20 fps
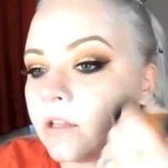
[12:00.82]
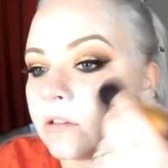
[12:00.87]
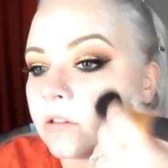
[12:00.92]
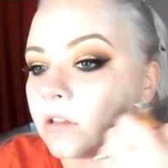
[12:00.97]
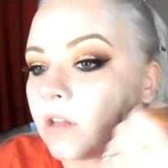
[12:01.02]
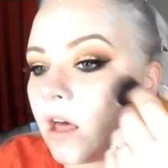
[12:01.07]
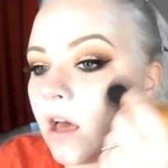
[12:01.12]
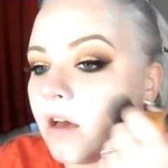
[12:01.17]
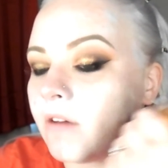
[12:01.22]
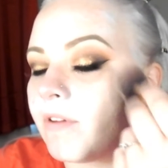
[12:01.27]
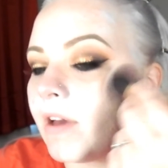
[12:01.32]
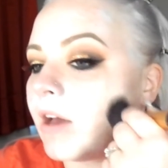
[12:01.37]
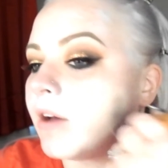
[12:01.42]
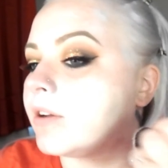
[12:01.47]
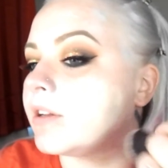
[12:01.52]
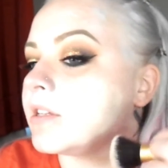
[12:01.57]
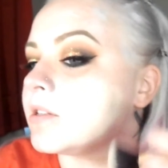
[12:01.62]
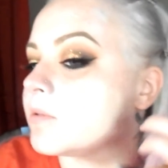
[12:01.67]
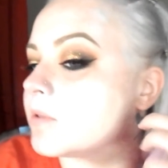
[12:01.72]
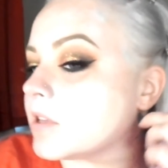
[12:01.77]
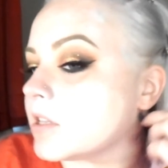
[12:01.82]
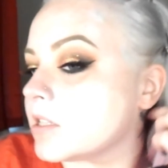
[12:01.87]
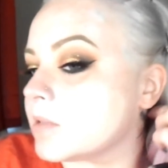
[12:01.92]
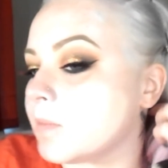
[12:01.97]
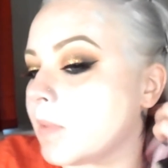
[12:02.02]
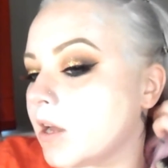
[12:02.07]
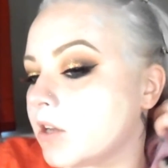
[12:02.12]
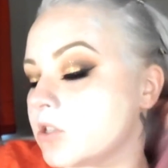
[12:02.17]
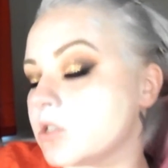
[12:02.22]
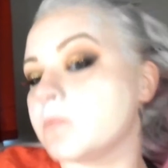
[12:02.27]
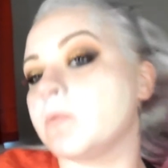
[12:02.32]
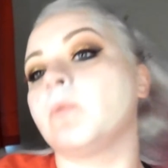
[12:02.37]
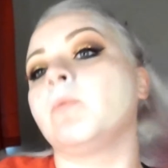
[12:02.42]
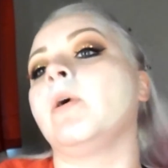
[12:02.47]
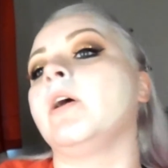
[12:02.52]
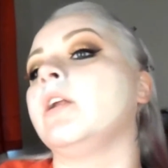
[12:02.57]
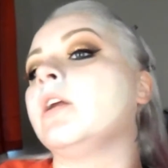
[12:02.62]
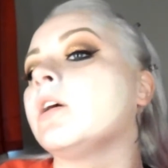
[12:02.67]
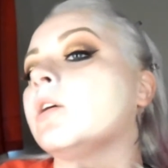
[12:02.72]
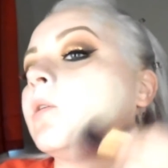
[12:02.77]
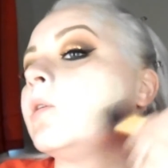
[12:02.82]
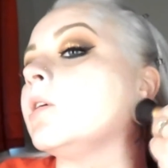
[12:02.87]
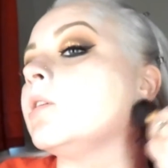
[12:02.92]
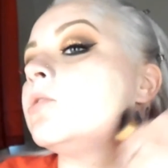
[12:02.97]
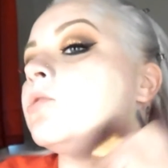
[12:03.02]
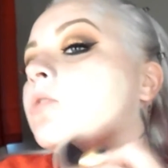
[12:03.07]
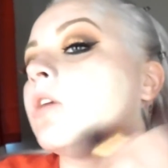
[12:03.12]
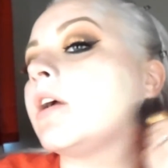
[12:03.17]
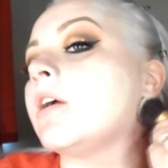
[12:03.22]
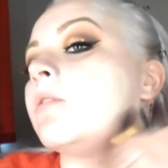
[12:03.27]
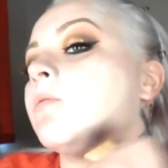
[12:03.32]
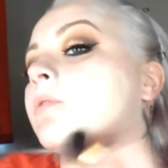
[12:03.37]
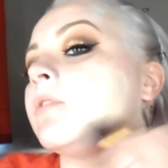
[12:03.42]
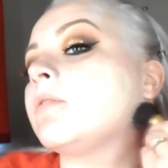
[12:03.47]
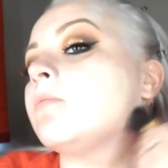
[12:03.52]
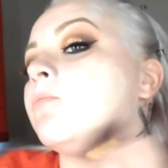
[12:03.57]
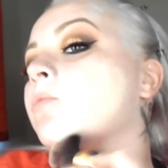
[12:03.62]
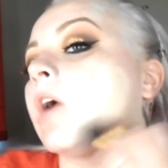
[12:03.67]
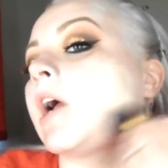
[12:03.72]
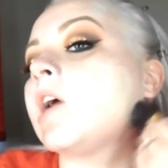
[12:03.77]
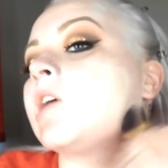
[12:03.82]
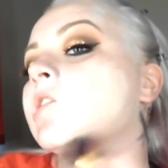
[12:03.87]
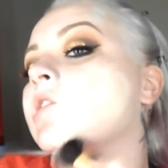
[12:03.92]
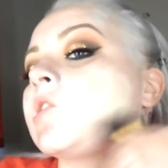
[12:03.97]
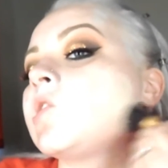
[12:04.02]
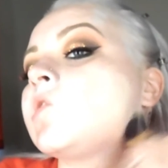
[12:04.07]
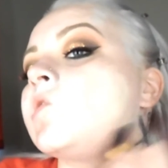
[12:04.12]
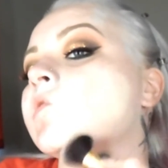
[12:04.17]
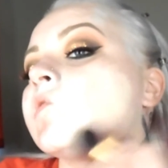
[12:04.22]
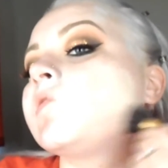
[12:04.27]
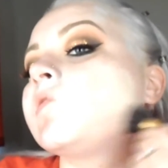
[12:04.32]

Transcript: love how it is with a sponge, but why not go ahead and try it with a brush?